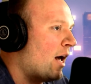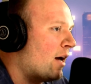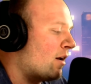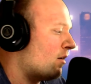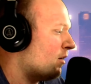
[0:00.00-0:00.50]

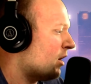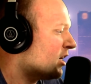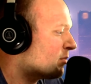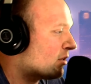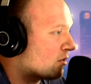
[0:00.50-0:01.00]
and
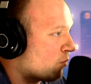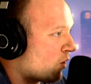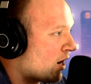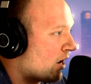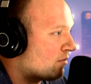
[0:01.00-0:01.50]
husbands and
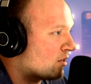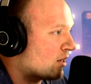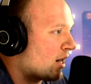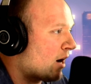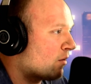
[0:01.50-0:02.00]
wives,
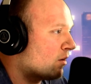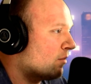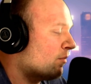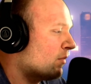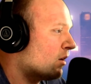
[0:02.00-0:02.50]
and how
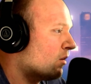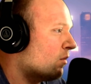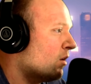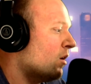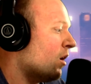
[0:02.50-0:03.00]
to,
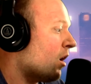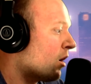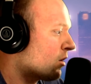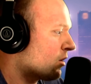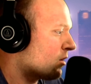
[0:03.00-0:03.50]

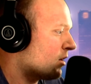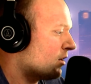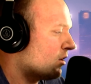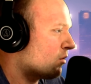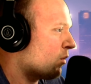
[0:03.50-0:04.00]

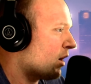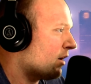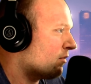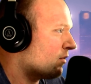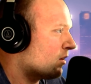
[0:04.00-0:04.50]
honor your
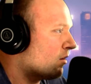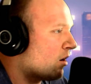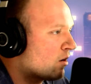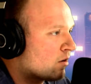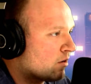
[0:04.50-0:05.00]
wife and
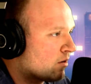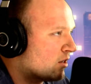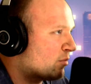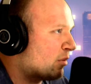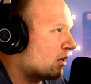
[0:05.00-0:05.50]
honor your
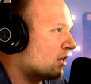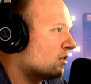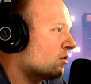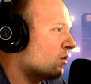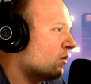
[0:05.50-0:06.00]
husband.
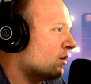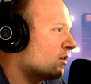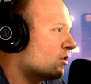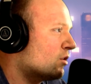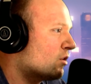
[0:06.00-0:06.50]
And so
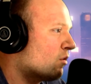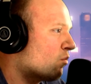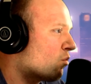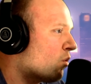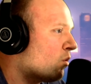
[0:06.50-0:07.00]
just the
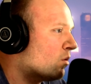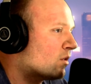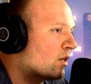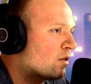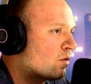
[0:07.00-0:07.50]

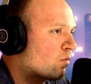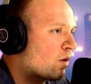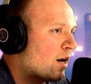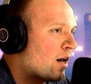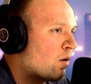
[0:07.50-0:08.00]
roles. And so
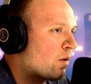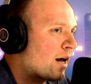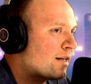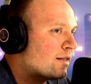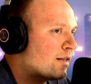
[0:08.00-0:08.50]
right now
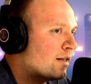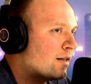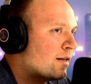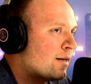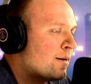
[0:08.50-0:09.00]
what I
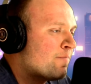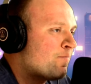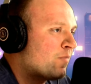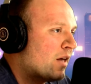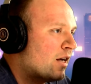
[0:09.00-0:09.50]
see
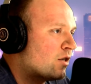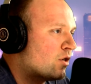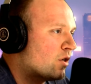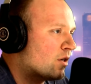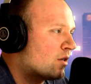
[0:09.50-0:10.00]
is
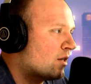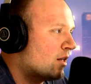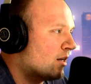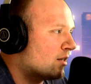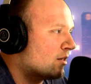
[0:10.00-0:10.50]
just
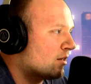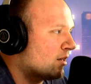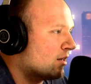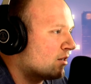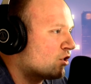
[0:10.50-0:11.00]
this
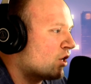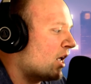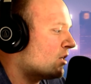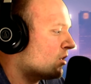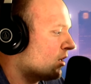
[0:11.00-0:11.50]

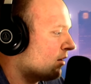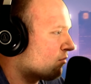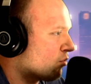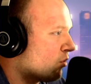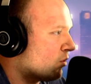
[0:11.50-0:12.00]
changing
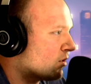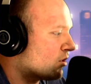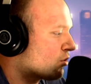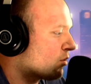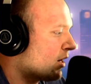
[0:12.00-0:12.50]
of roles
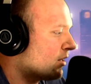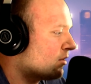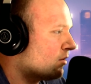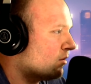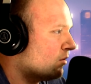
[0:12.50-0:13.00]
and
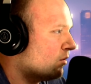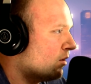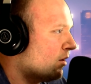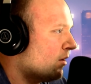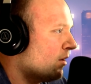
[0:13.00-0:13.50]
trying to